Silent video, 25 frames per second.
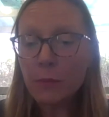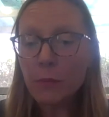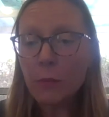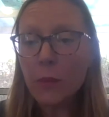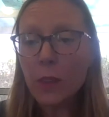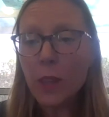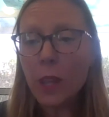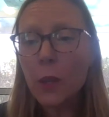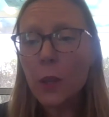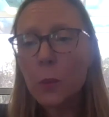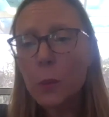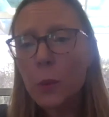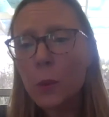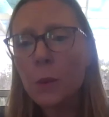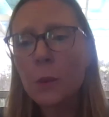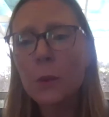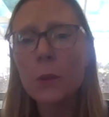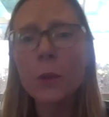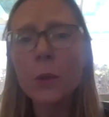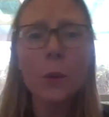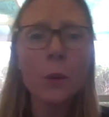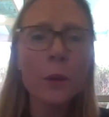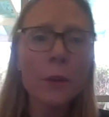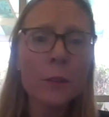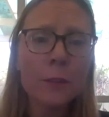And we were
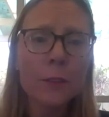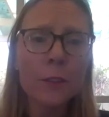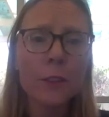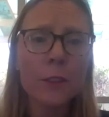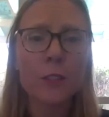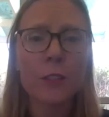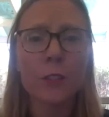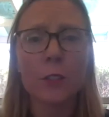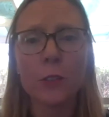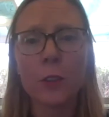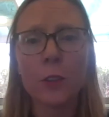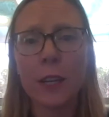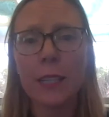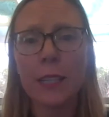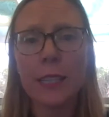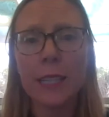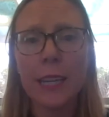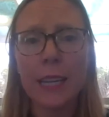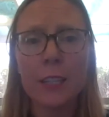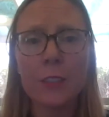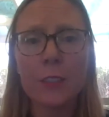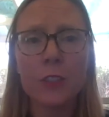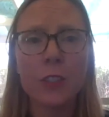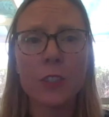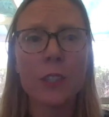going for this
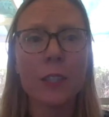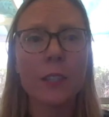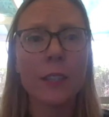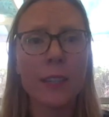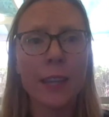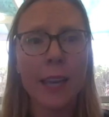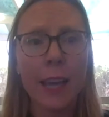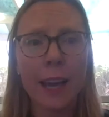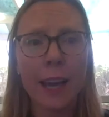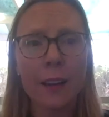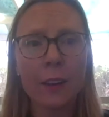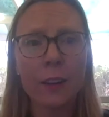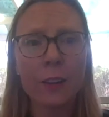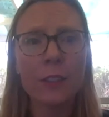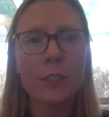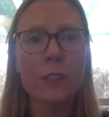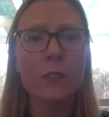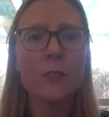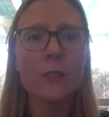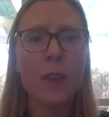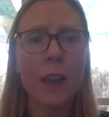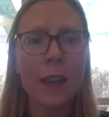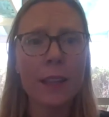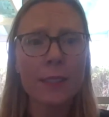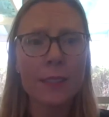accreditation, and they had all these
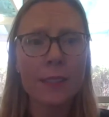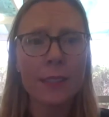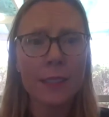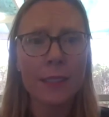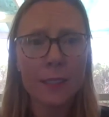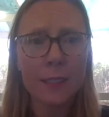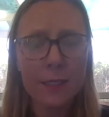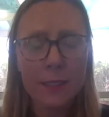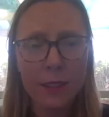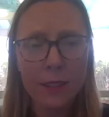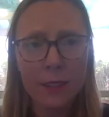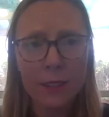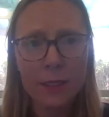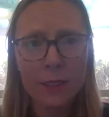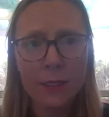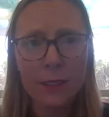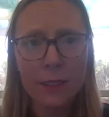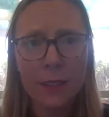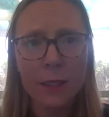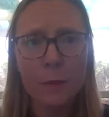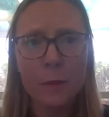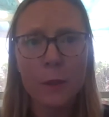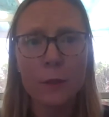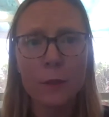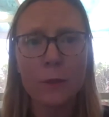fancy consultants
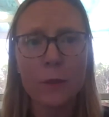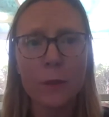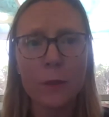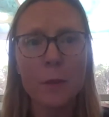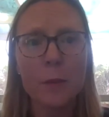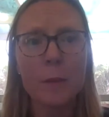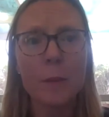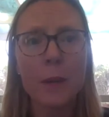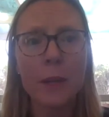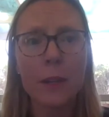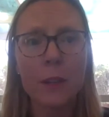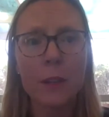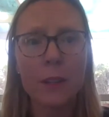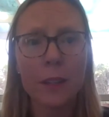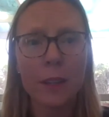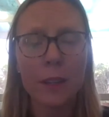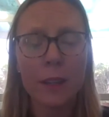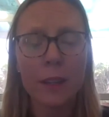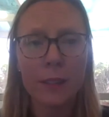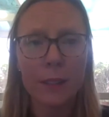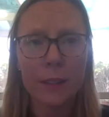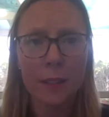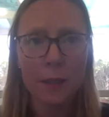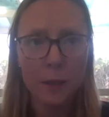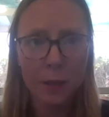come in from America,
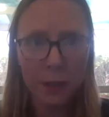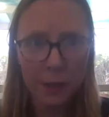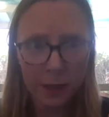and